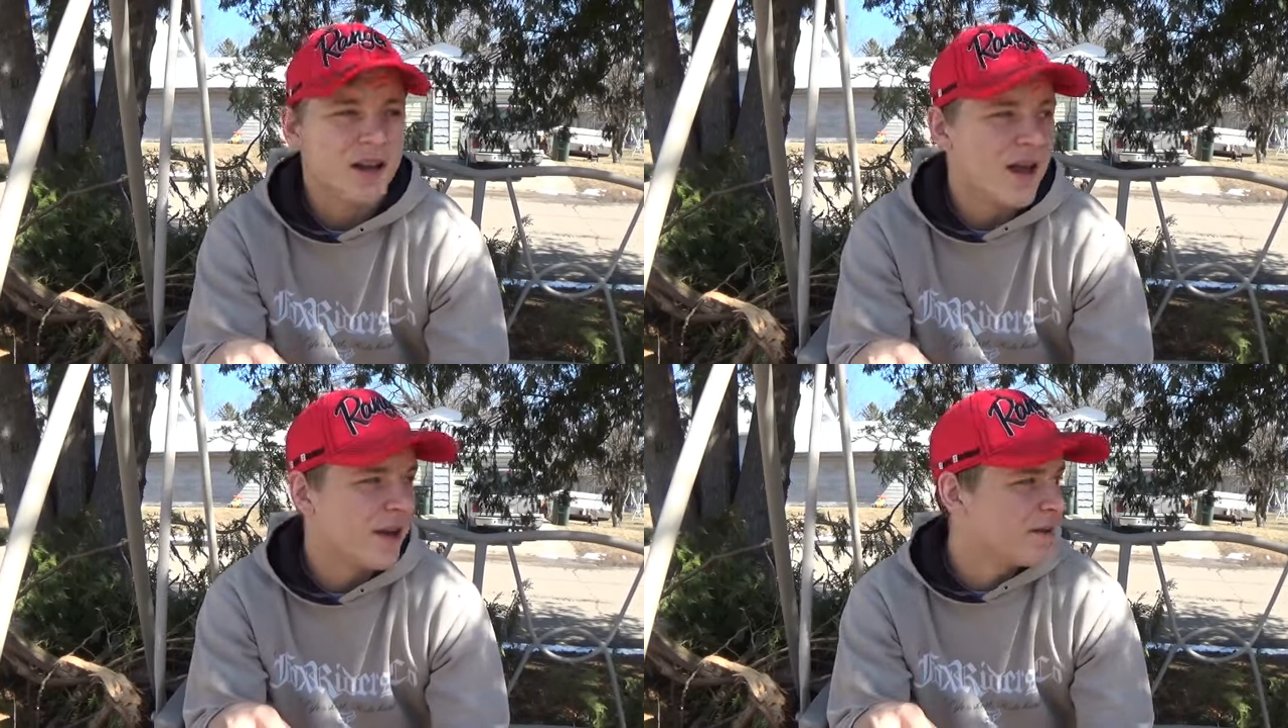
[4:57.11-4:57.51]

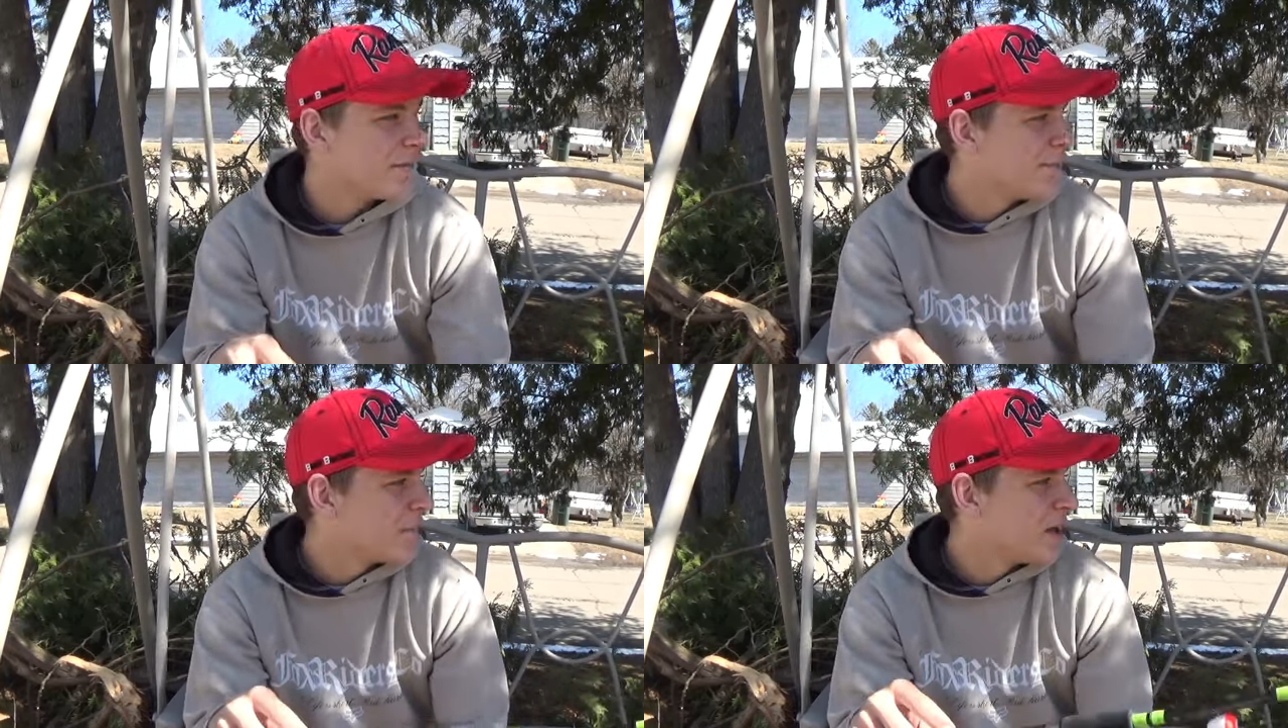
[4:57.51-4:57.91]
and
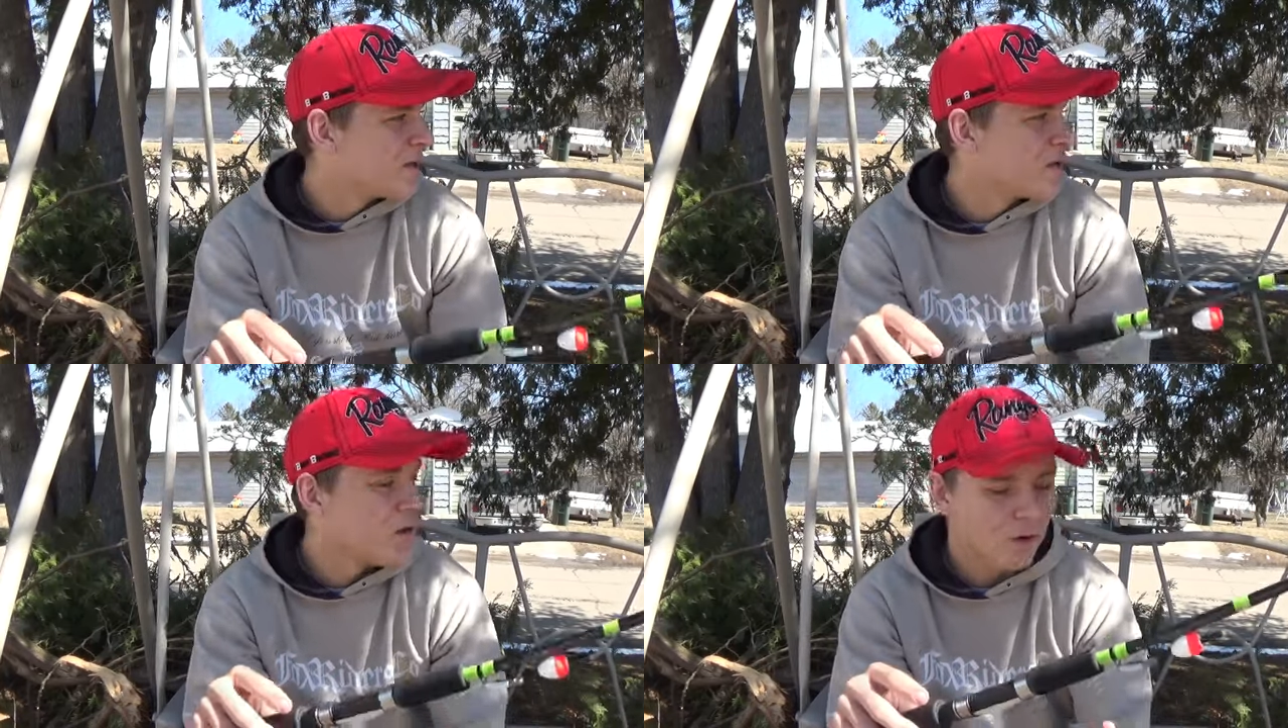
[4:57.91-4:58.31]

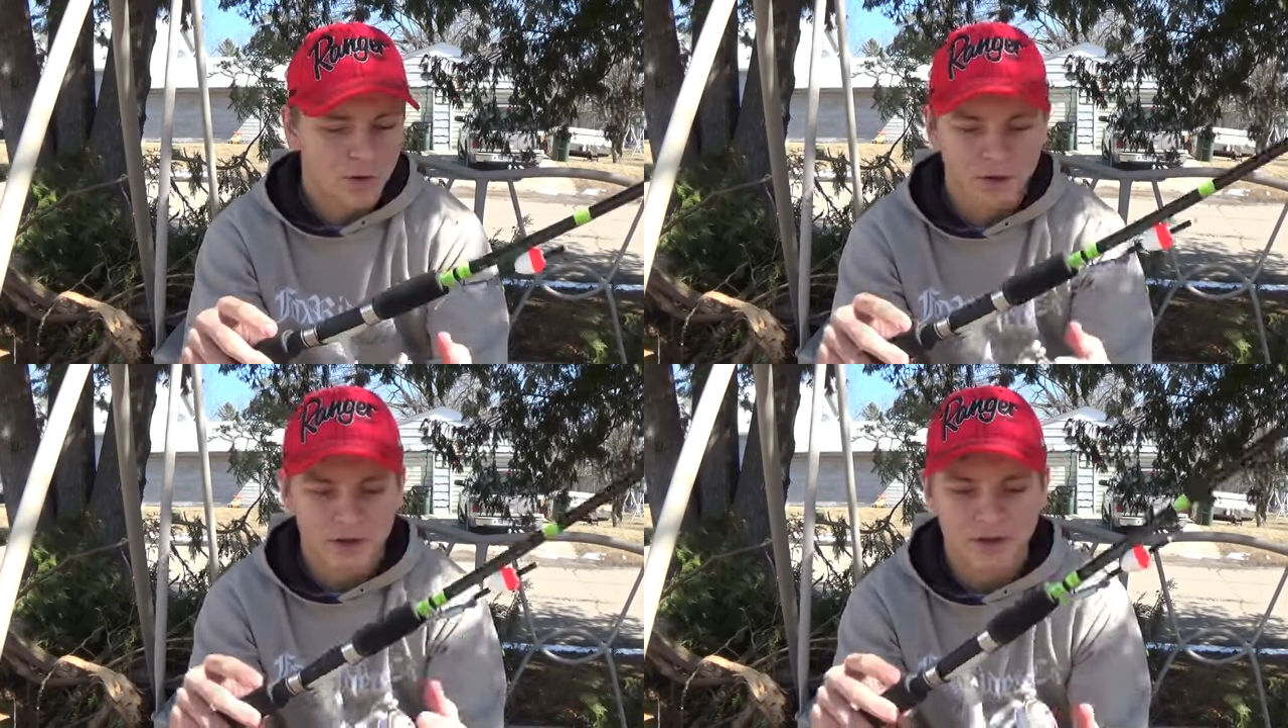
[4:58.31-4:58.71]
it's
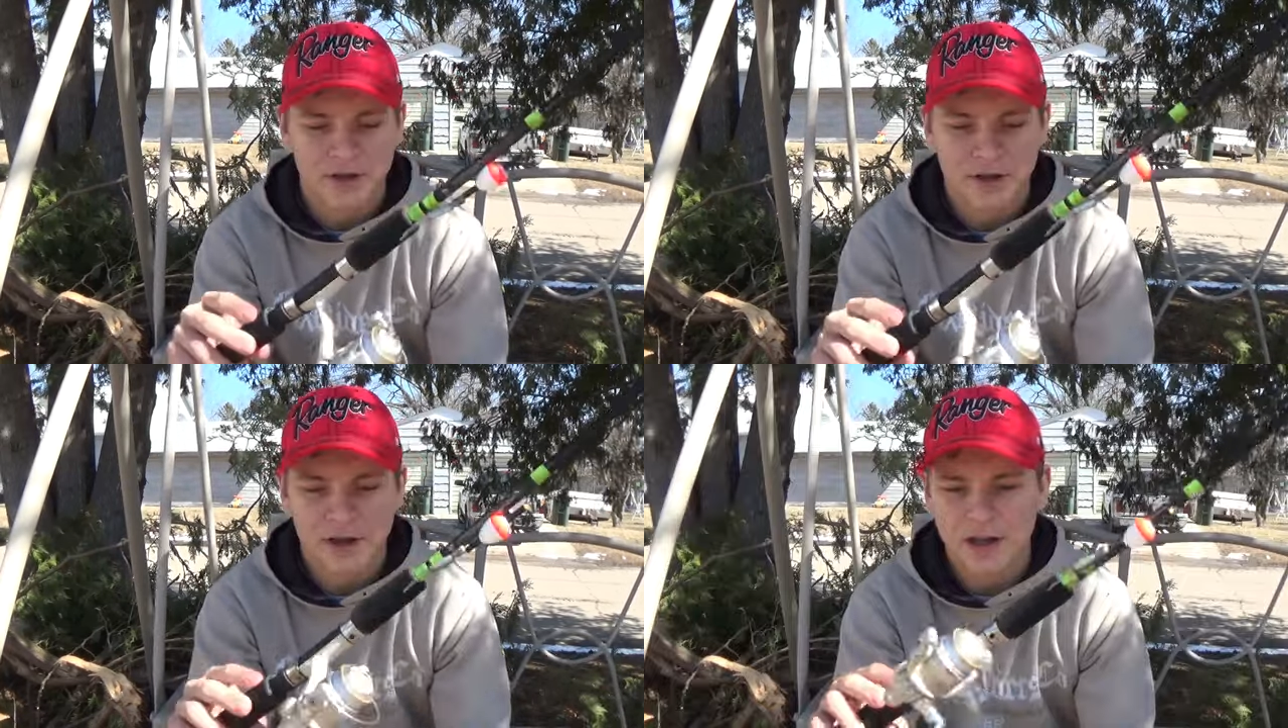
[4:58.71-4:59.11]
old,
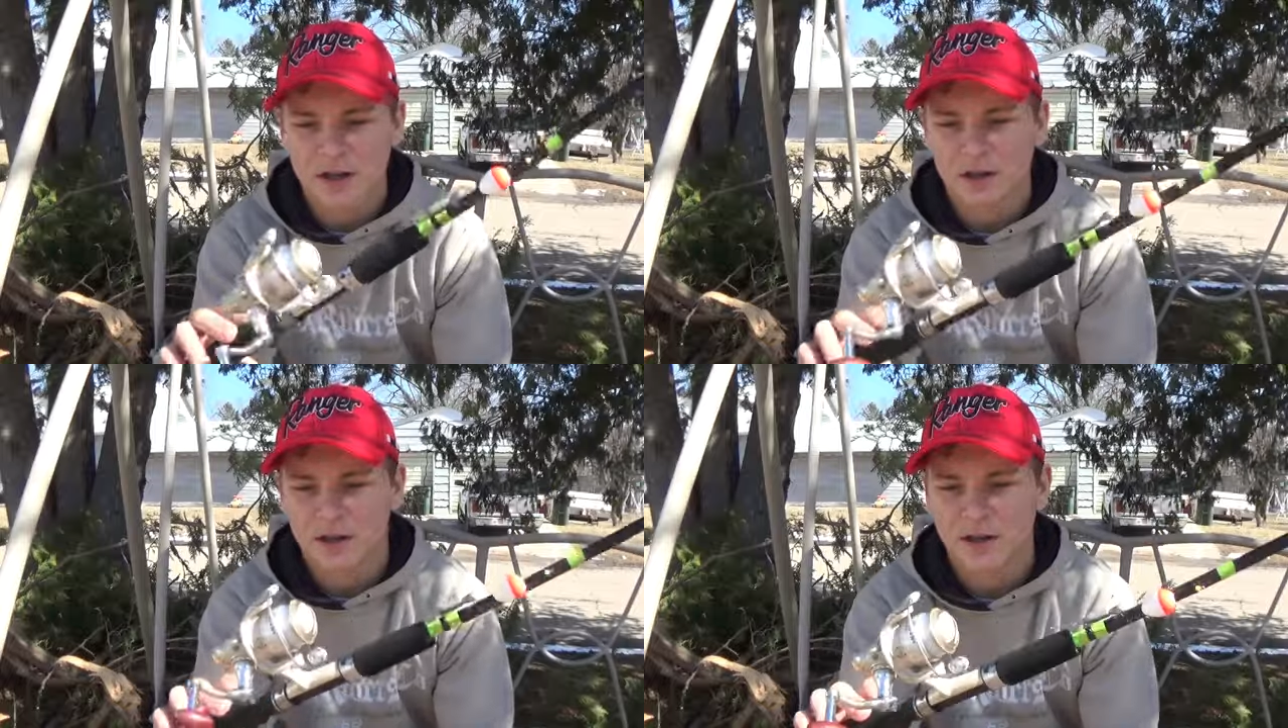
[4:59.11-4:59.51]
dirty.
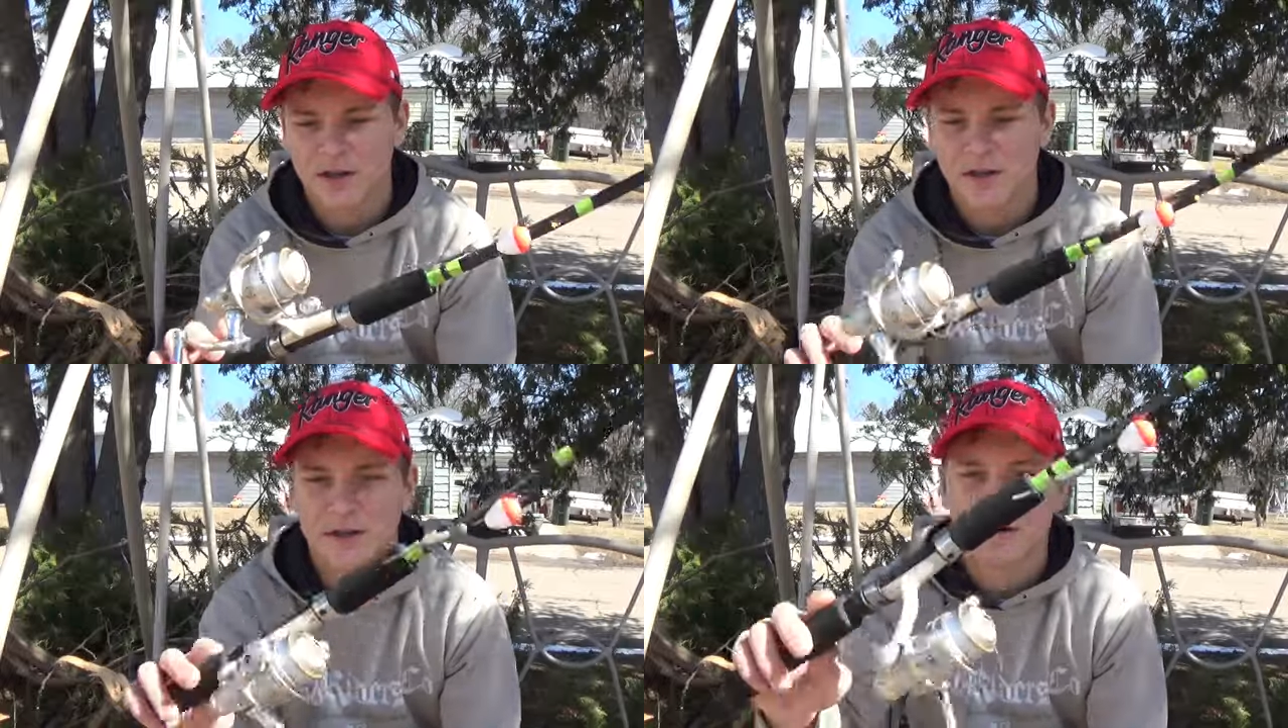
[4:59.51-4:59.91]

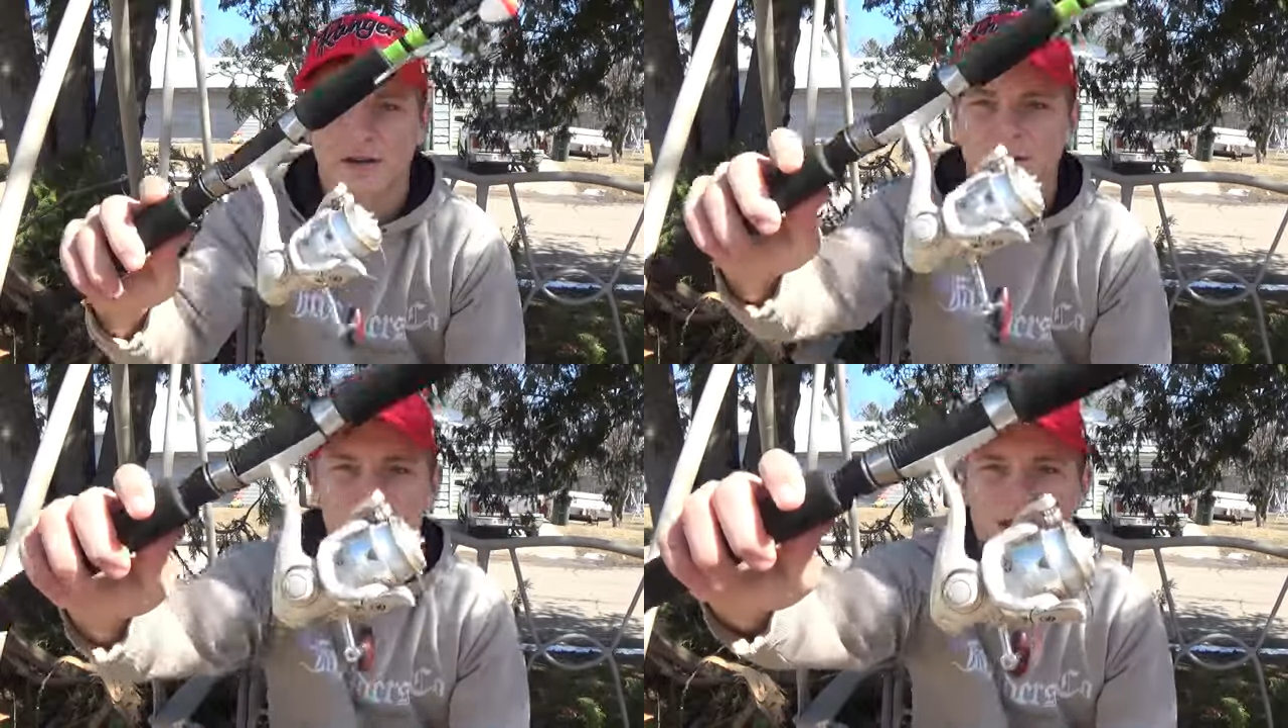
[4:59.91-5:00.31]
I don't
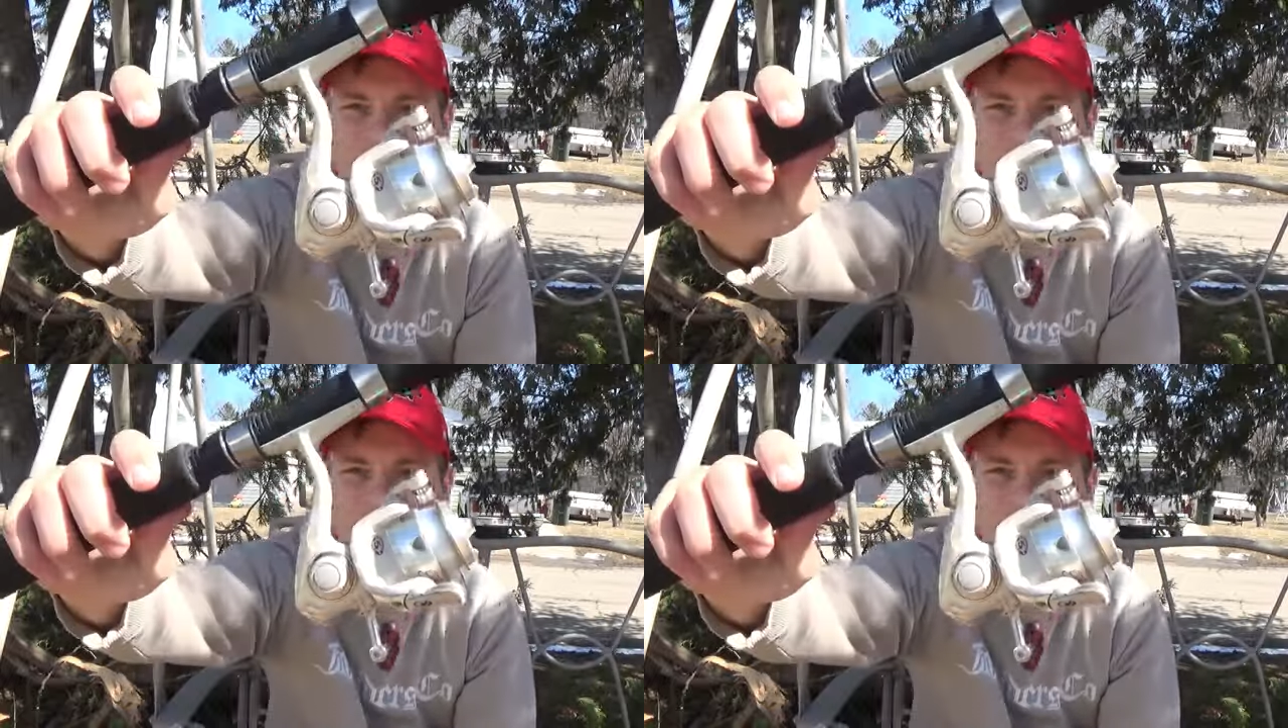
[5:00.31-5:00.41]
know if you